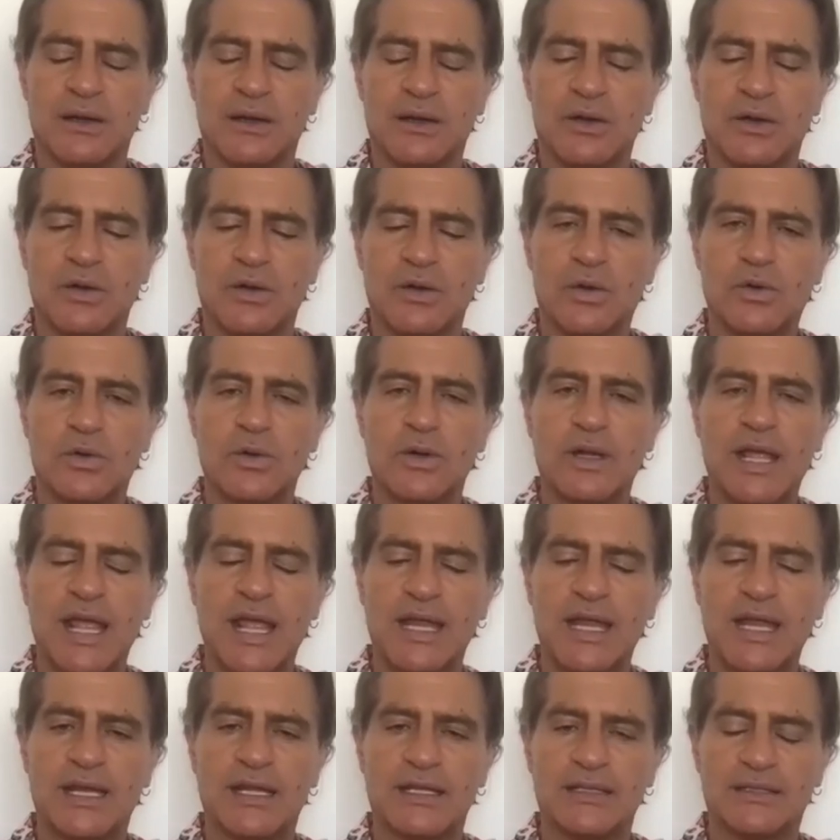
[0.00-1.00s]
who
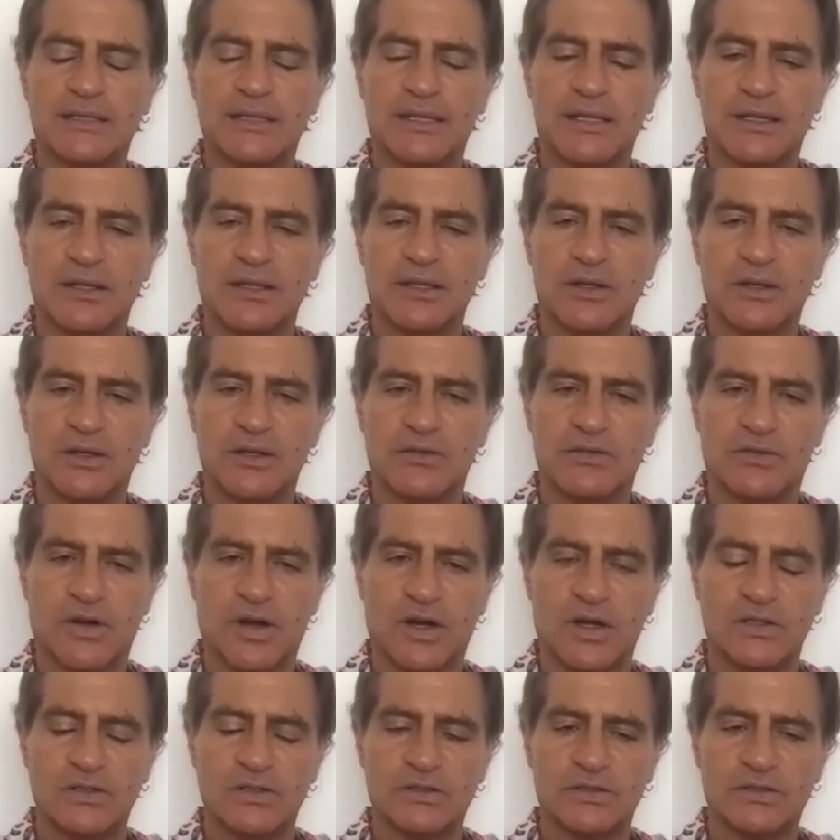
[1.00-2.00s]
created the
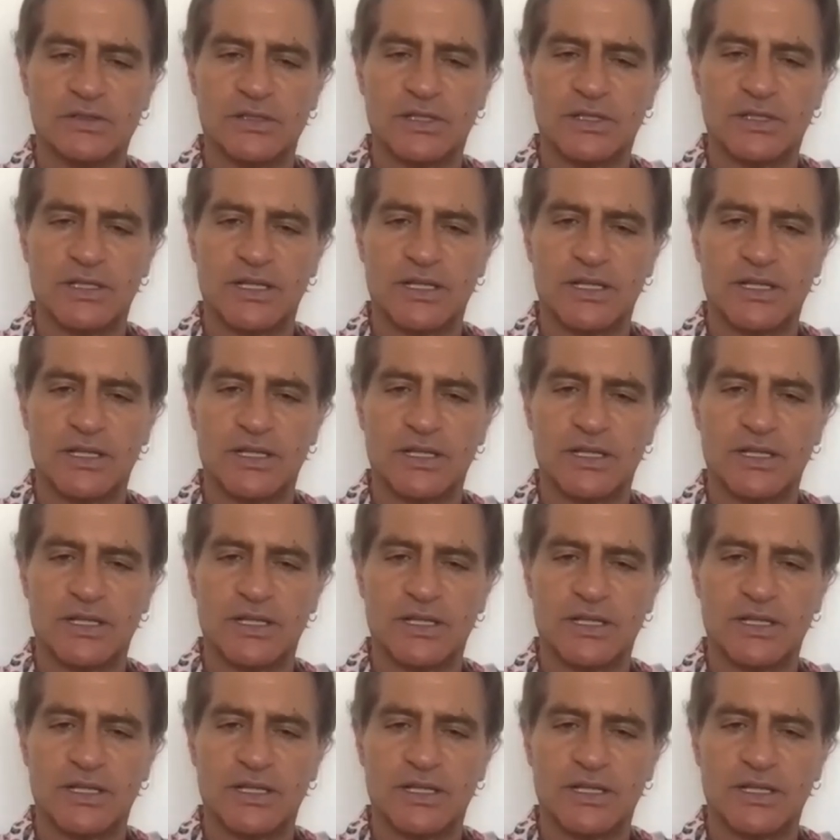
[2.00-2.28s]
universe.